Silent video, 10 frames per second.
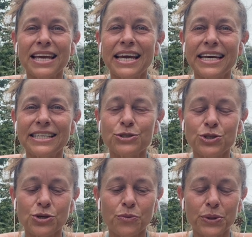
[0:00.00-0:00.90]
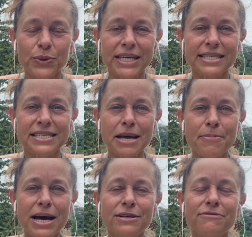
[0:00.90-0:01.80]
And so when we can step
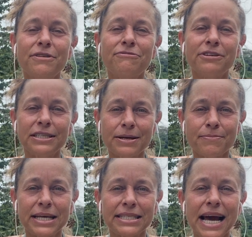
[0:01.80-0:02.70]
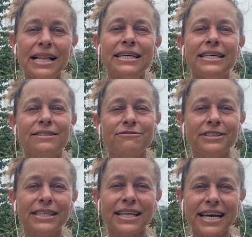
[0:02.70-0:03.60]
out of the victim mentality and
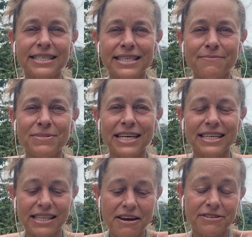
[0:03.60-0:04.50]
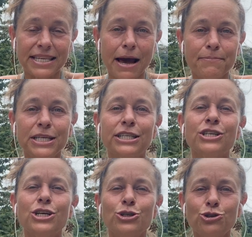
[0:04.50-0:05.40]
feeling like life is happening
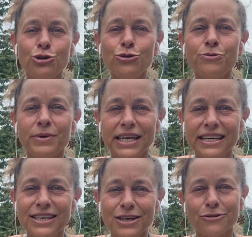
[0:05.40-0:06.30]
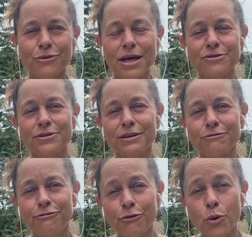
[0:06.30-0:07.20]
to me rather than
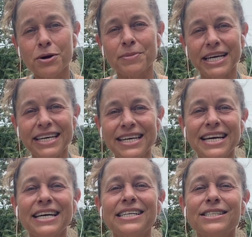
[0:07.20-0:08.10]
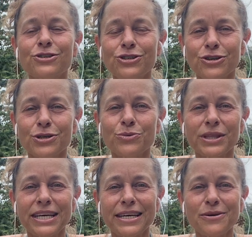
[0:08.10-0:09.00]
for me, because there
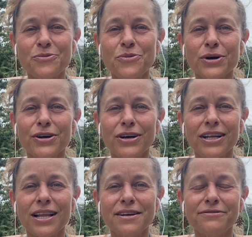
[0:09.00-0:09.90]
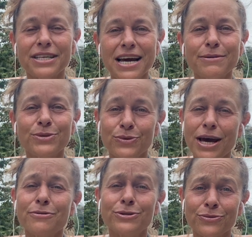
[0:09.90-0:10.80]
certainly were a lot of times when
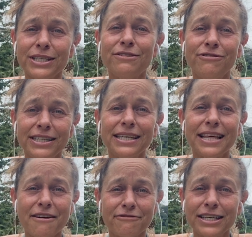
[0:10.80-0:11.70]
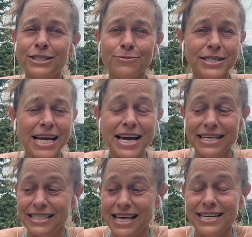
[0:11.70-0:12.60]
I was really feeling that victim.
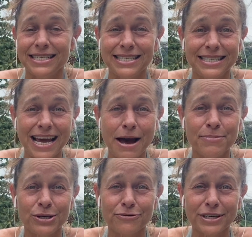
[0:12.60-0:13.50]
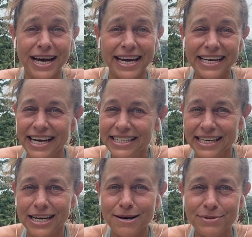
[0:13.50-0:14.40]
That didn't happen overnight. I
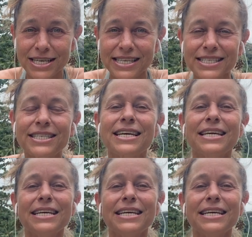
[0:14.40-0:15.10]
didn't come to this